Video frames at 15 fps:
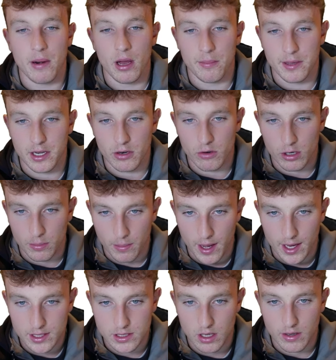probability order
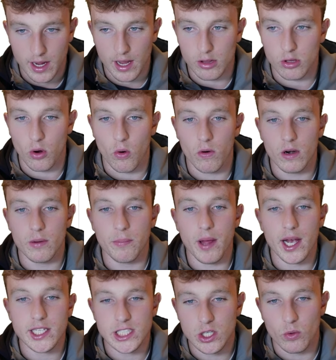blocks. Okay, the order
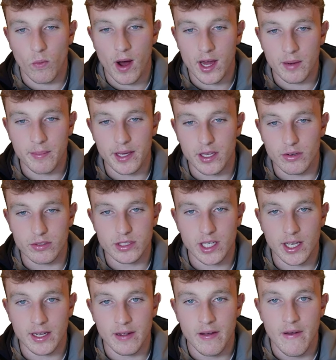blocks you want to be
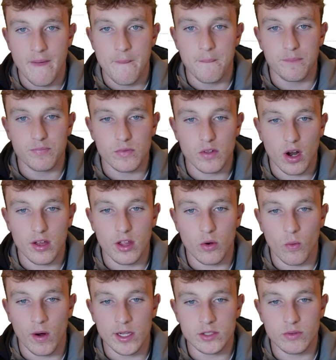using are the
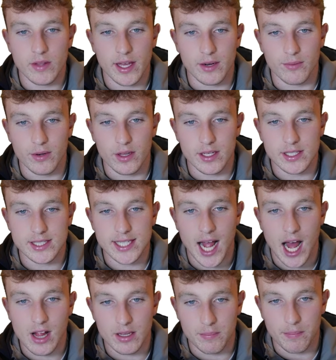ones with like really
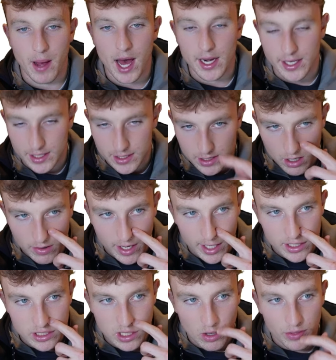solid bodies.
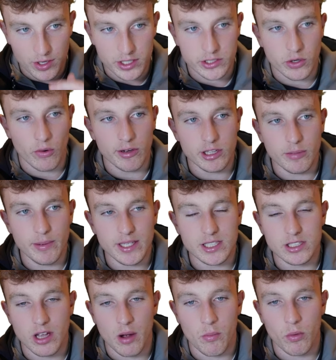Okay, so there's going to be
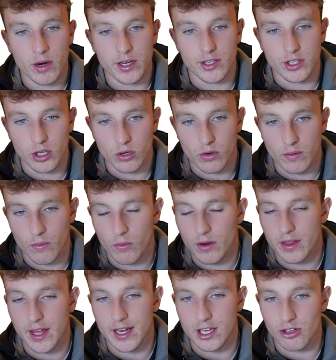some where
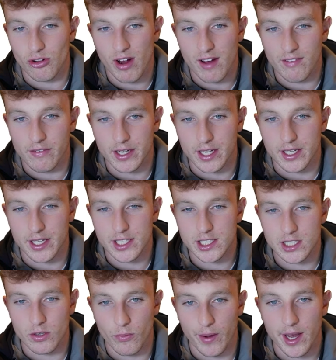they do have like a
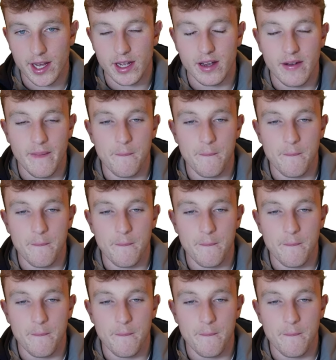decent wick